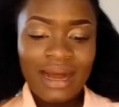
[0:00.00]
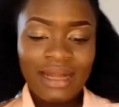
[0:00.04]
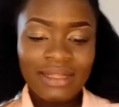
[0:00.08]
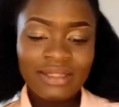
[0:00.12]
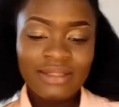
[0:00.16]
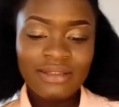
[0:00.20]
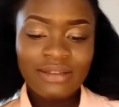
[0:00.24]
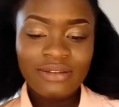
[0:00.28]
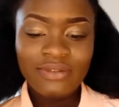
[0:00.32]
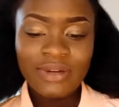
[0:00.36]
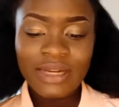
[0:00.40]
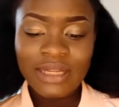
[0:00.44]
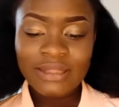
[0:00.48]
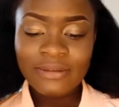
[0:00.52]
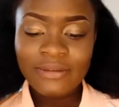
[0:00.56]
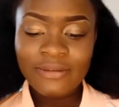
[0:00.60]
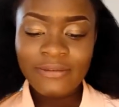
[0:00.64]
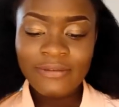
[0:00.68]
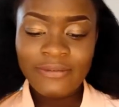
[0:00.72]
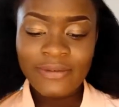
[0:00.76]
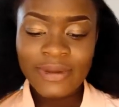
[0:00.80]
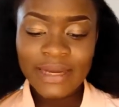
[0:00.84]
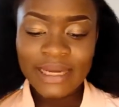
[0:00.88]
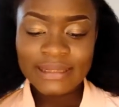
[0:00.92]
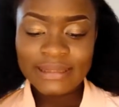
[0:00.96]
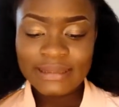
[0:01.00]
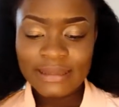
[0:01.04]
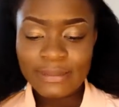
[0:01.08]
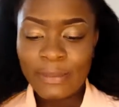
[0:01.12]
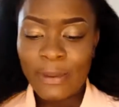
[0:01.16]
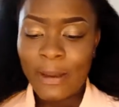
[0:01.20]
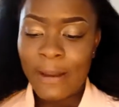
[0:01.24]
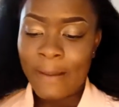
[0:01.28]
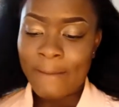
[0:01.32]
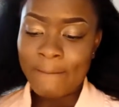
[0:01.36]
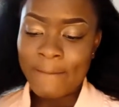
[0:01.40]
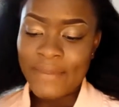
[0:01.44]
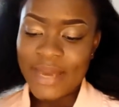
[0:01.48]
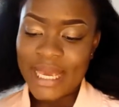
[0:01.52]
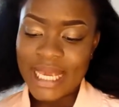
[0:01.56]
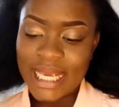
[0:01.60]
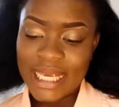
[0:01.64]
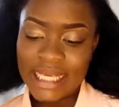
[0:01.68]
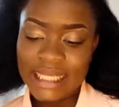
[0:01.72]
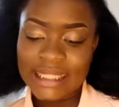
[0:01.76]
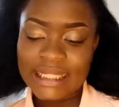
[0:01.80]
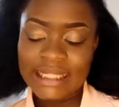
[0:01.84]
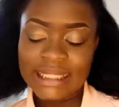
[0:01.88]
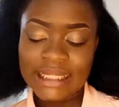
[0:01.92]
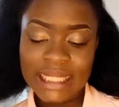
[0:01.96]
Another random fact about
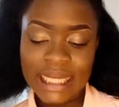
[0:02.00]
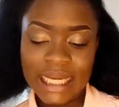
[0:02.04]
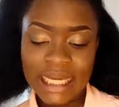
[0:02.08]
me is